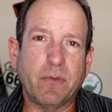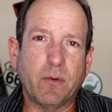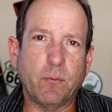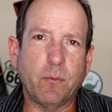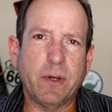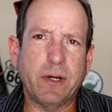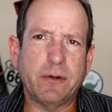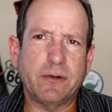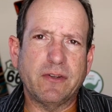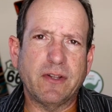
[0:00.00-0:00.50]

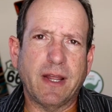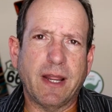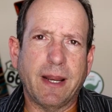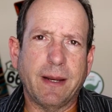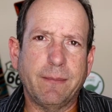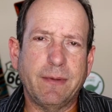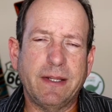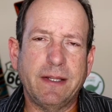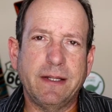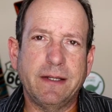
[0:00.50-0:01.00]

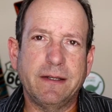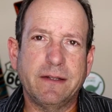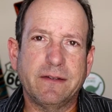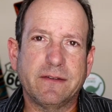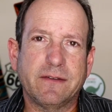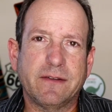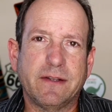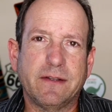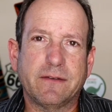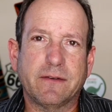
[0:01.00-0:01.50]
wintertime
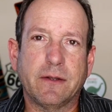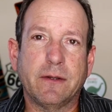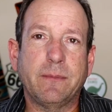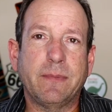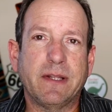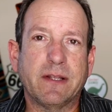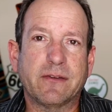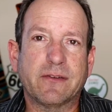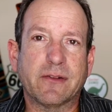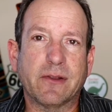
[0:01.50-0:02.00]
is going to
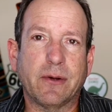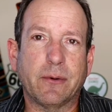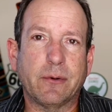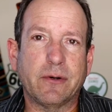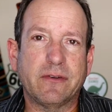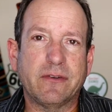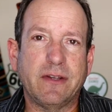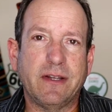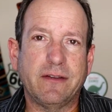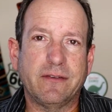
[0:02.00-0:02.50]
be a
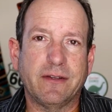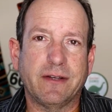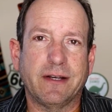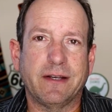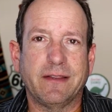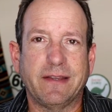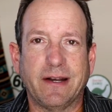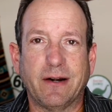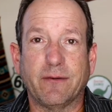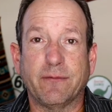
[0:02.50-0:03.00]
slower season,
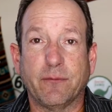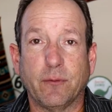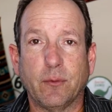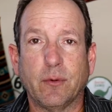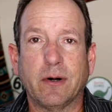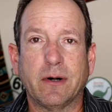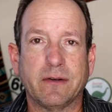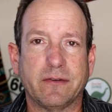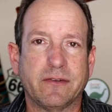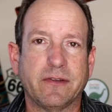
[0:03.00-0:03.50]
and
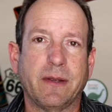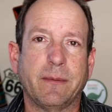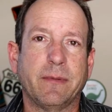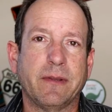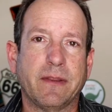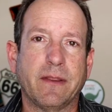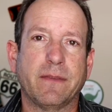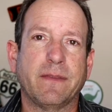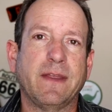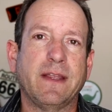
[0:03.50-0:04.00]
therefore some
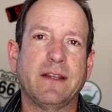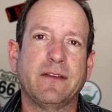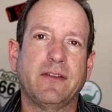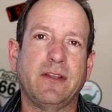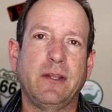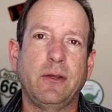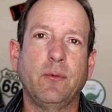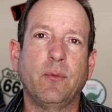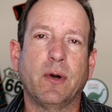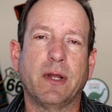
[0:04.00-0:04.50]
of the things
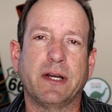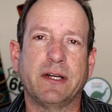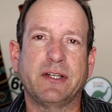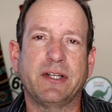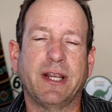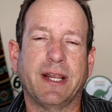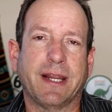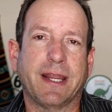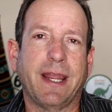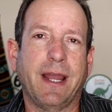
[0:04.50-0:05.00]
that you want to
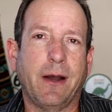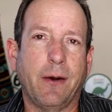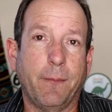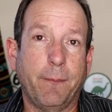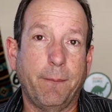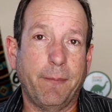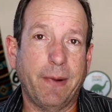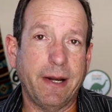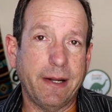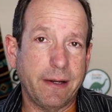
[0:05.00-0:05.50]
check
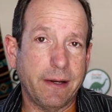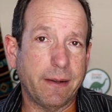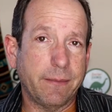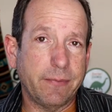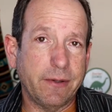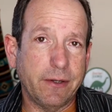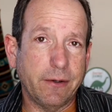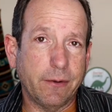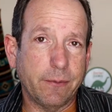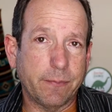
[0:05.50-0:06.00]
out might not
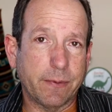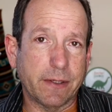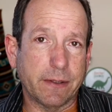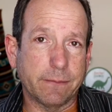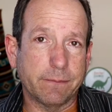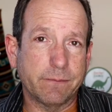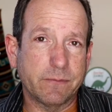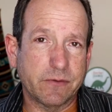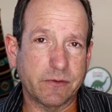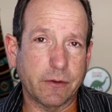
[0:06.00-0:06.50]
be open.
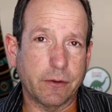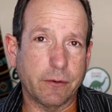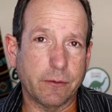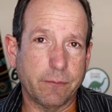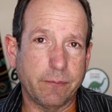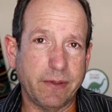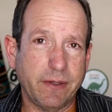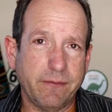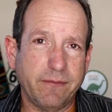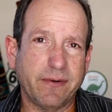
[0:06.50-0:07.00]
So
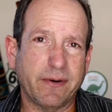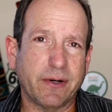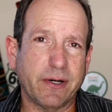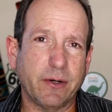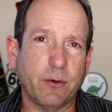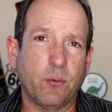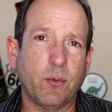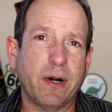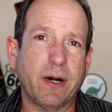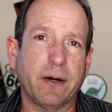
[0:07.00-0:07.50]
be very
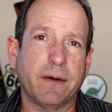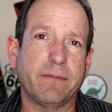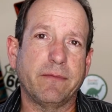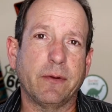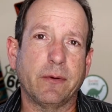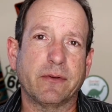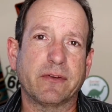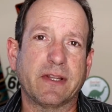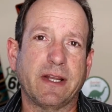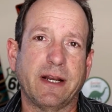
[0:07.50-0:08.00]
aware of
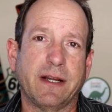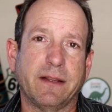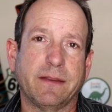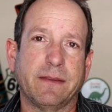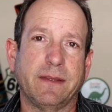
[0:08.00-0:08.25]
those kind of